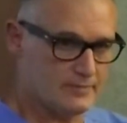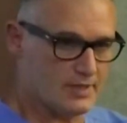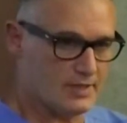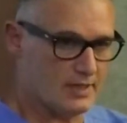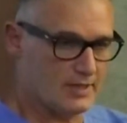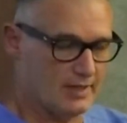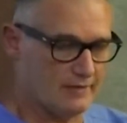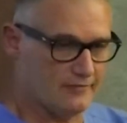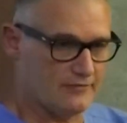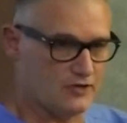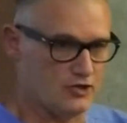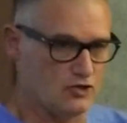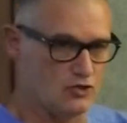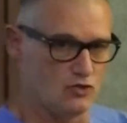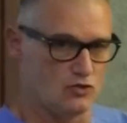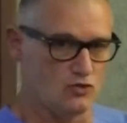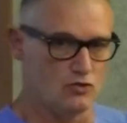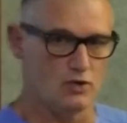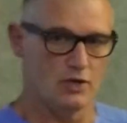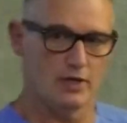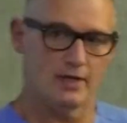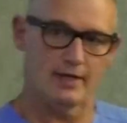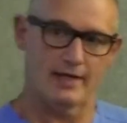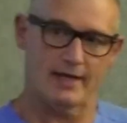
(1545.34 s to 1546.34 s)
if
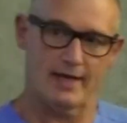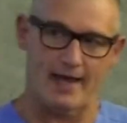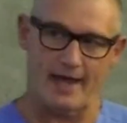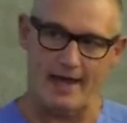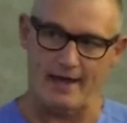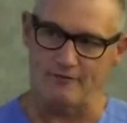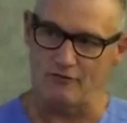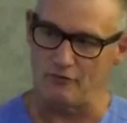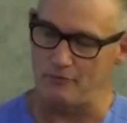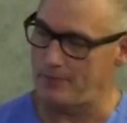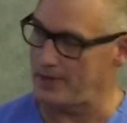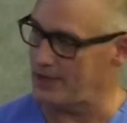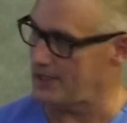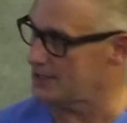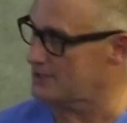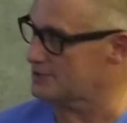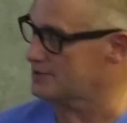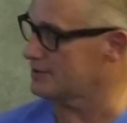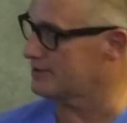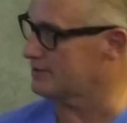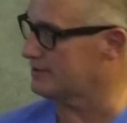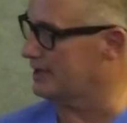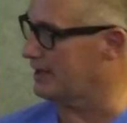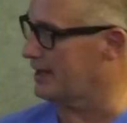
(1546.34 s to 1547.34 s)
you have a
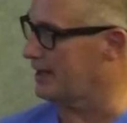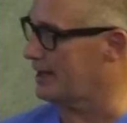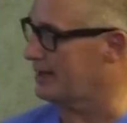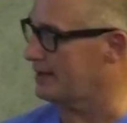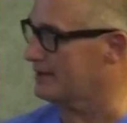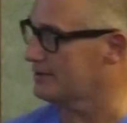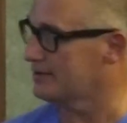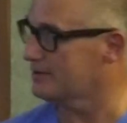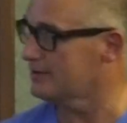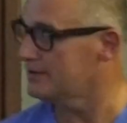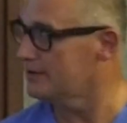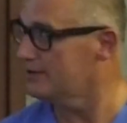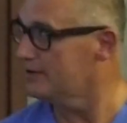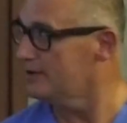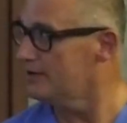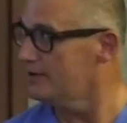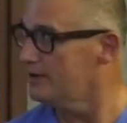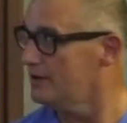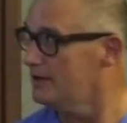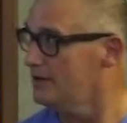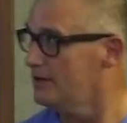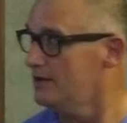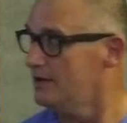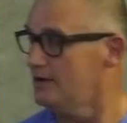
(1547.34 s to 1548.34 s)
patient that
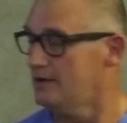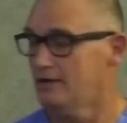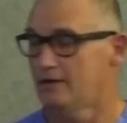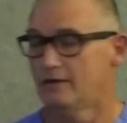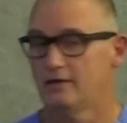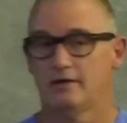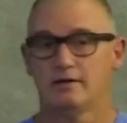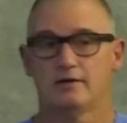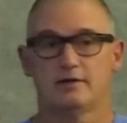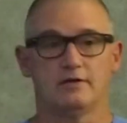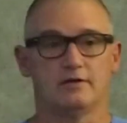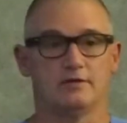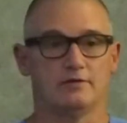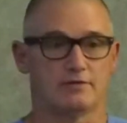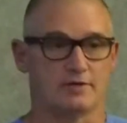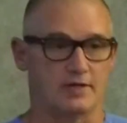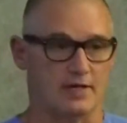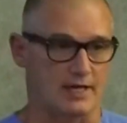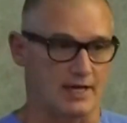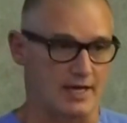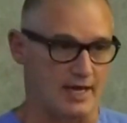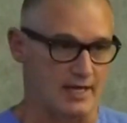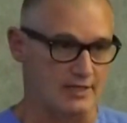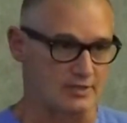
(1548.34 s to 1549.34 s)
you
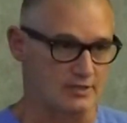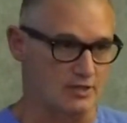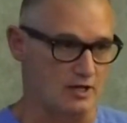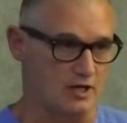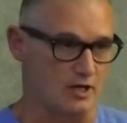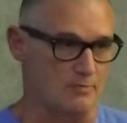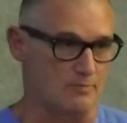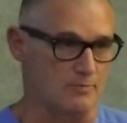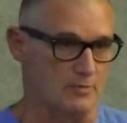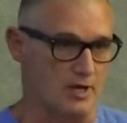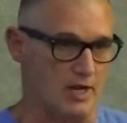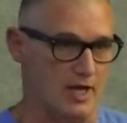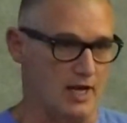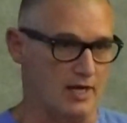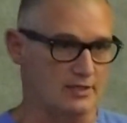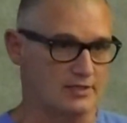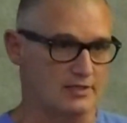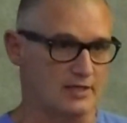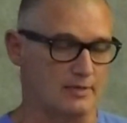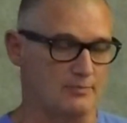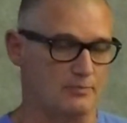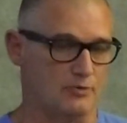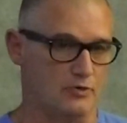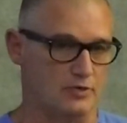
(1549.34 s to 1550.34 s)
think has carbon
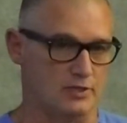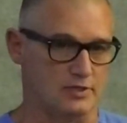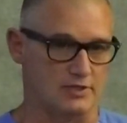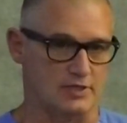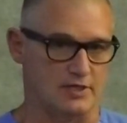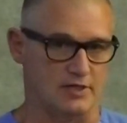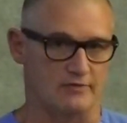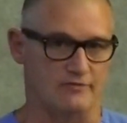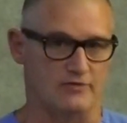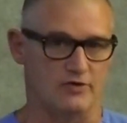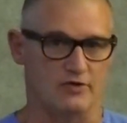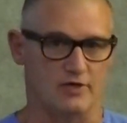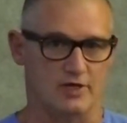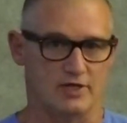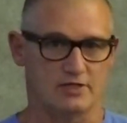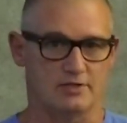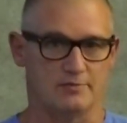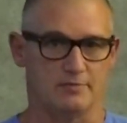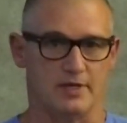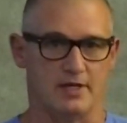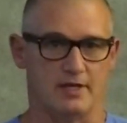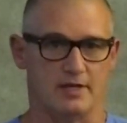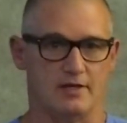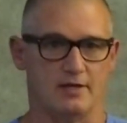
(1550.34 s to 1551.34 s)
monoxide poisoning, if you
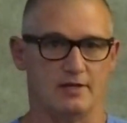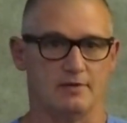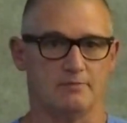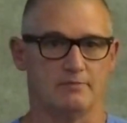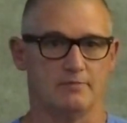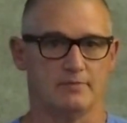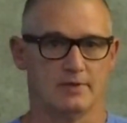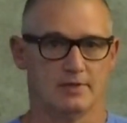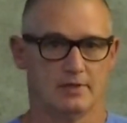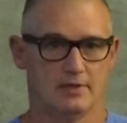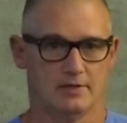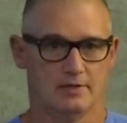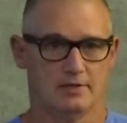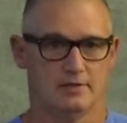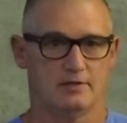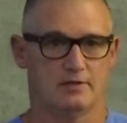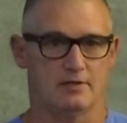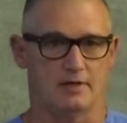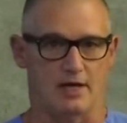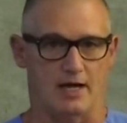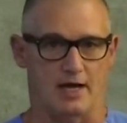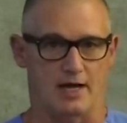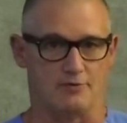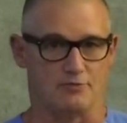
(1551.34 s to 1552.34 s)
intubated them,
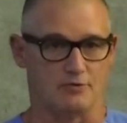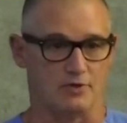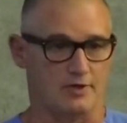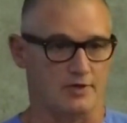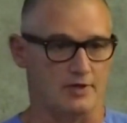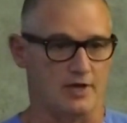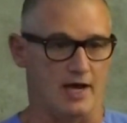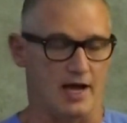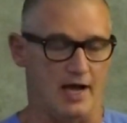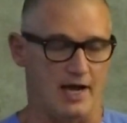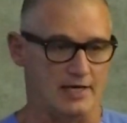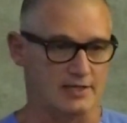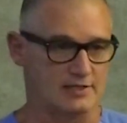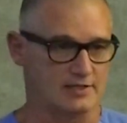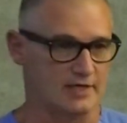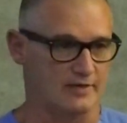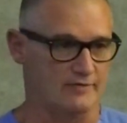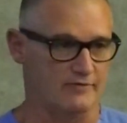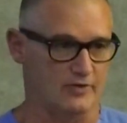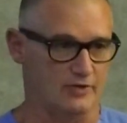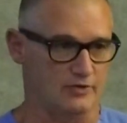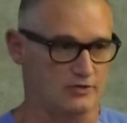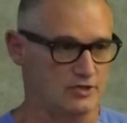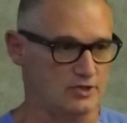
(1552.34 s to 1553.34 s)
I'd run the highest
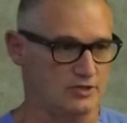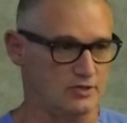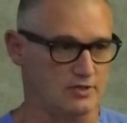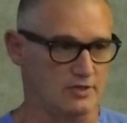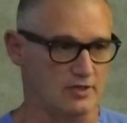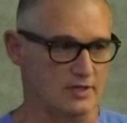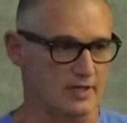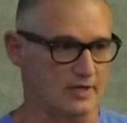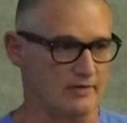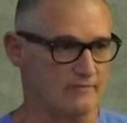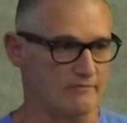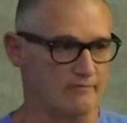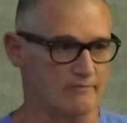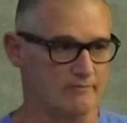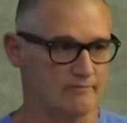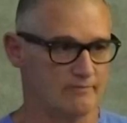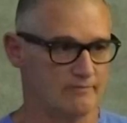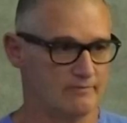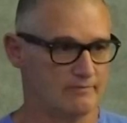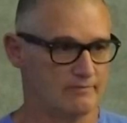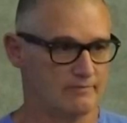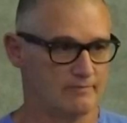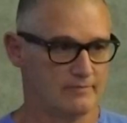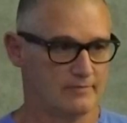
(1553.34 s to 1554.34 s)
FO2 you can give them.
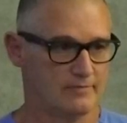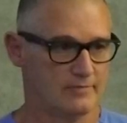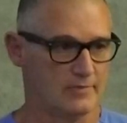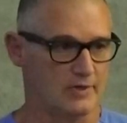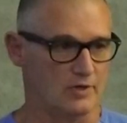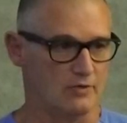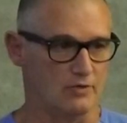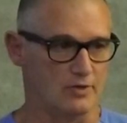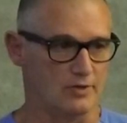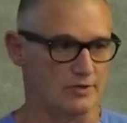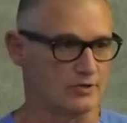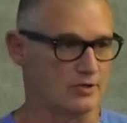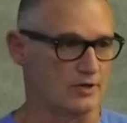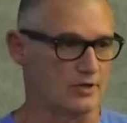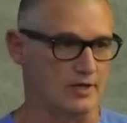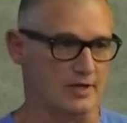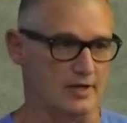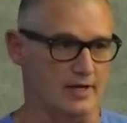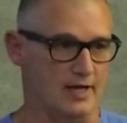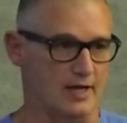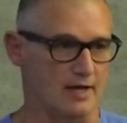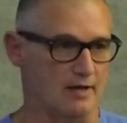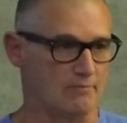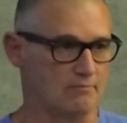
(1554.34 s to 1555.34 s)
I wouldn't turn it
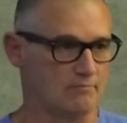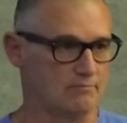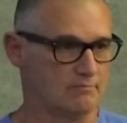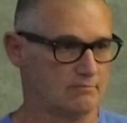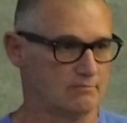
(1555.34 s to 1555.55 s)
down.